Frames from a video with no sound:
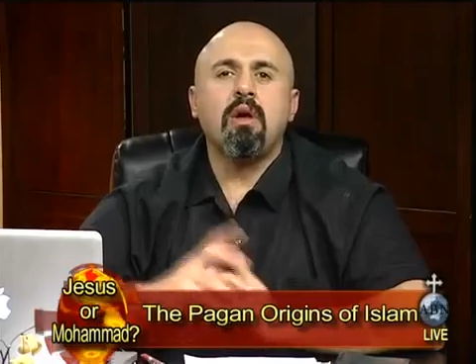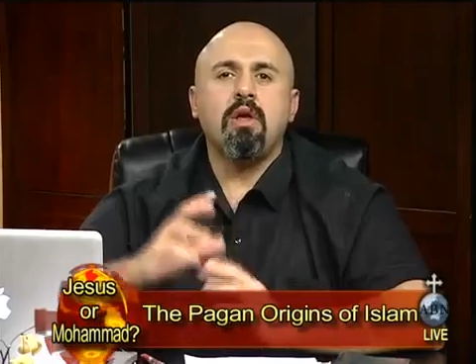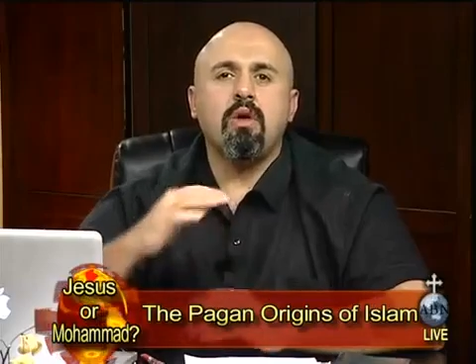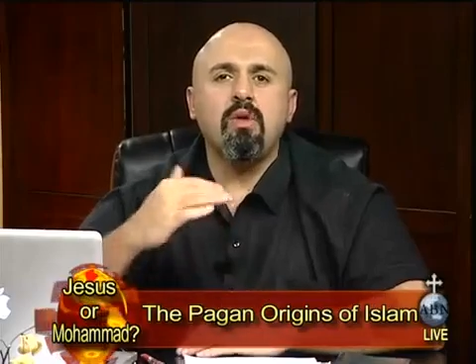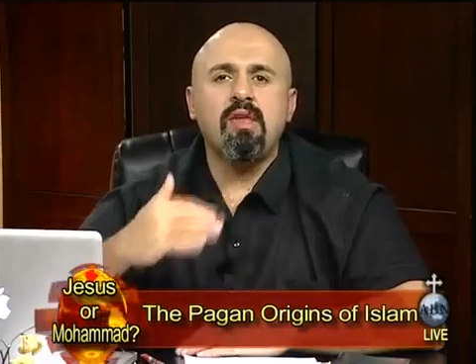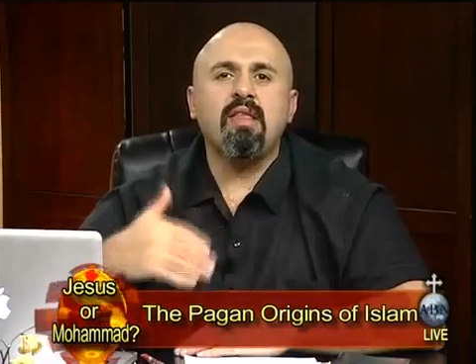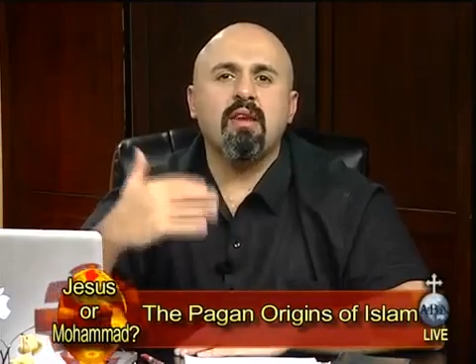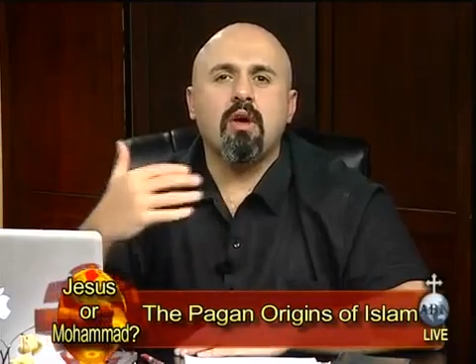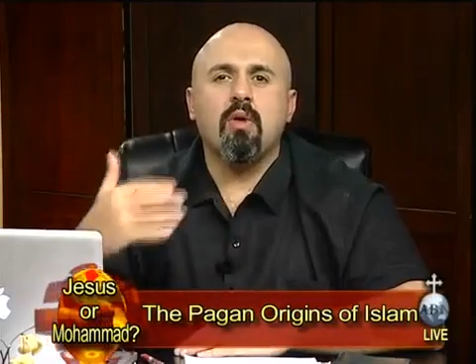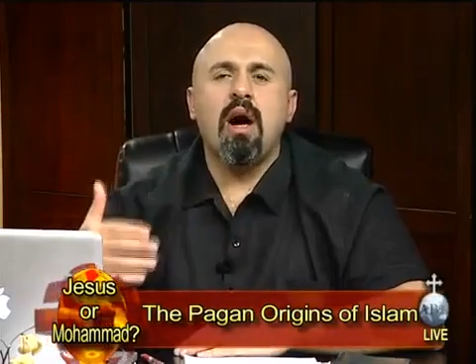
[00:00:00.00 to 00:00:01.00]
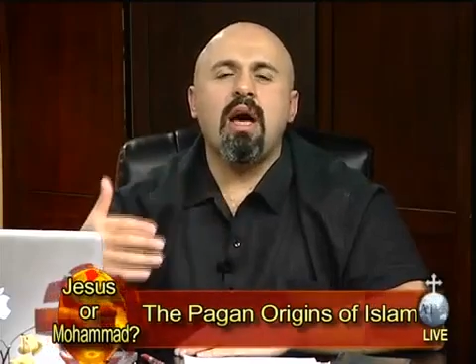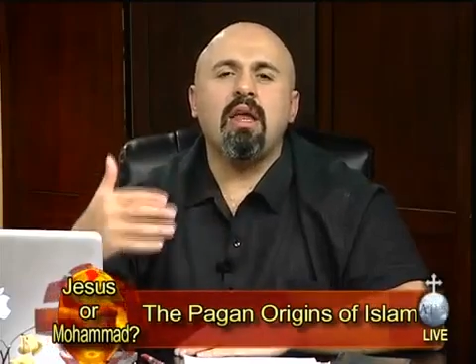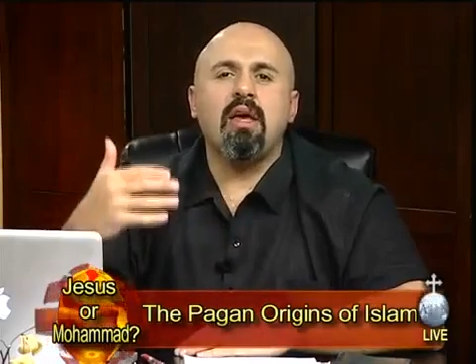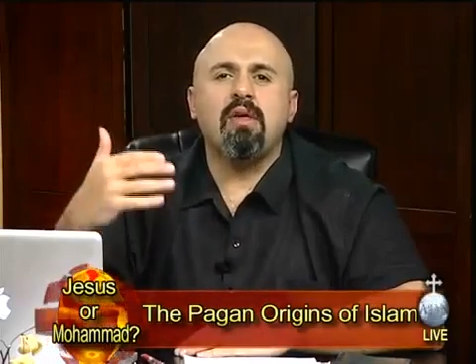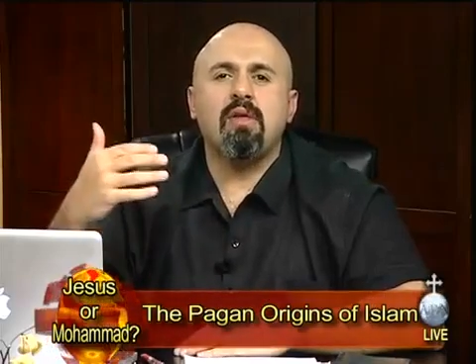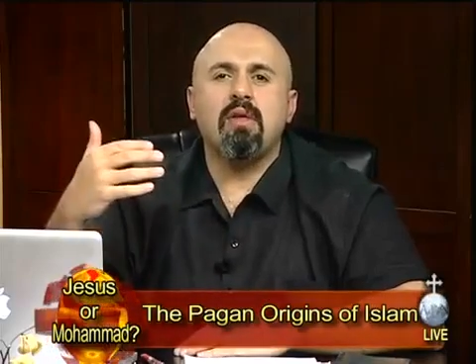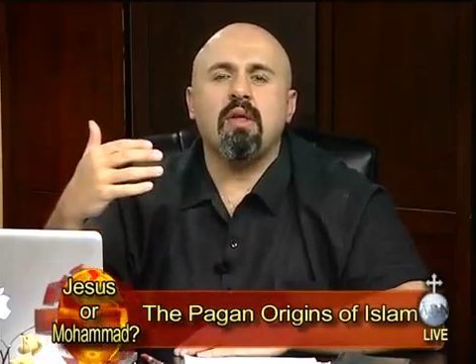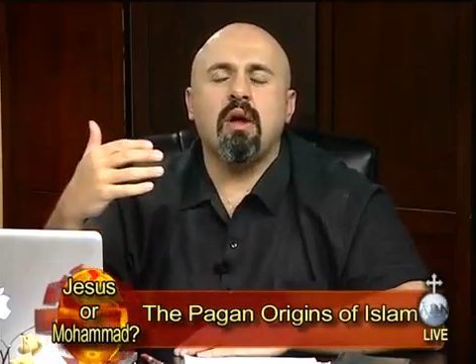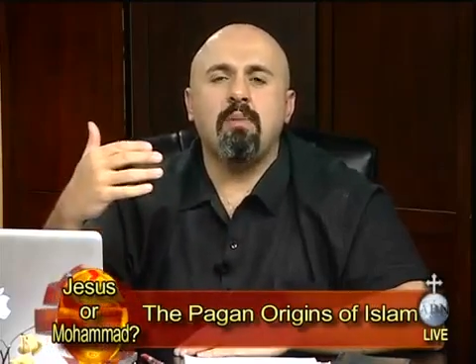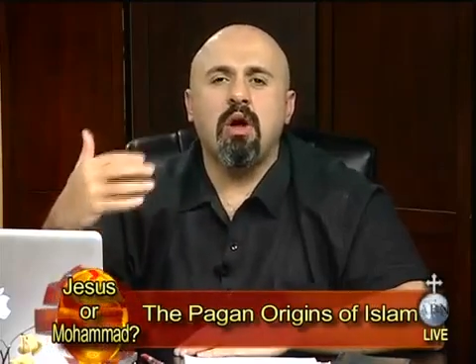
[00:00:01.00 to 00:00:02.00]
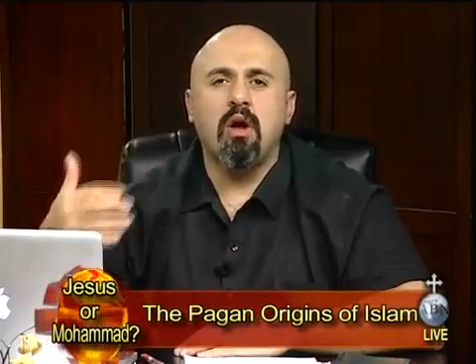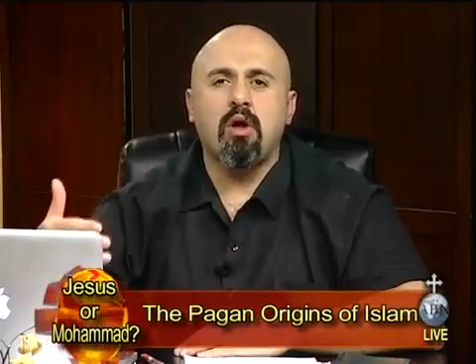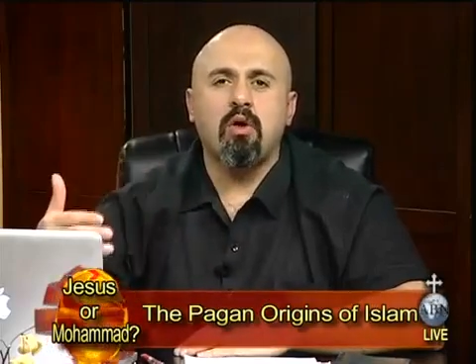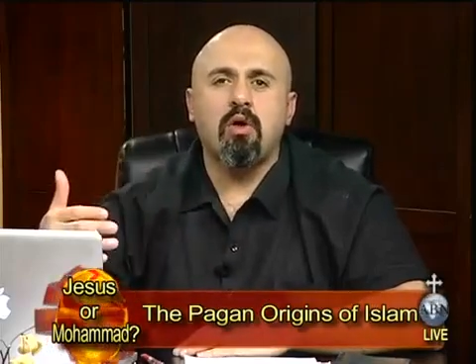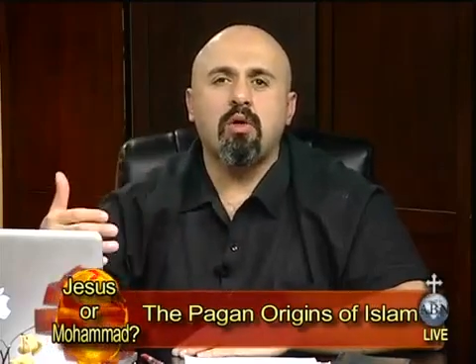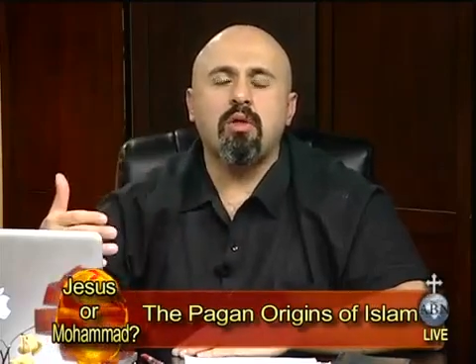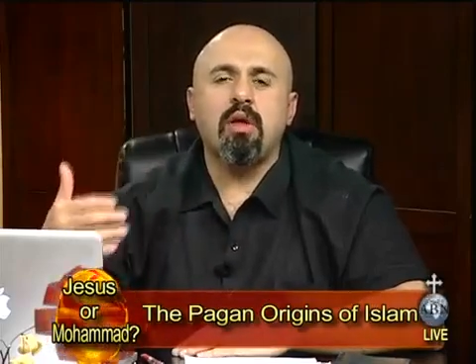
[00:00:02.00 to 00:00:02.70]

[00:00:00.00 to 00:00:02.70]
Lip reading: You said the Quran is a miracle,